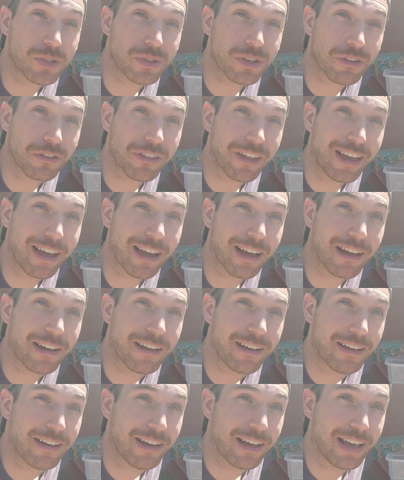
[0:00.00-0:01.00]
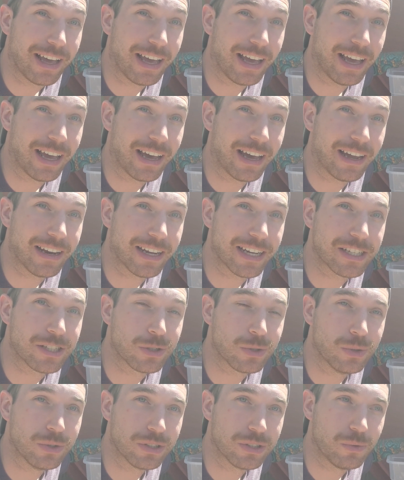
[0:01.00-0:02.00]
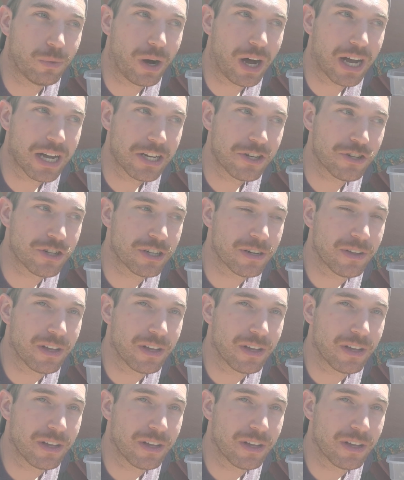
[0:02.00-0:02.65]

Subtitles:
their thing. And it's cool to watch,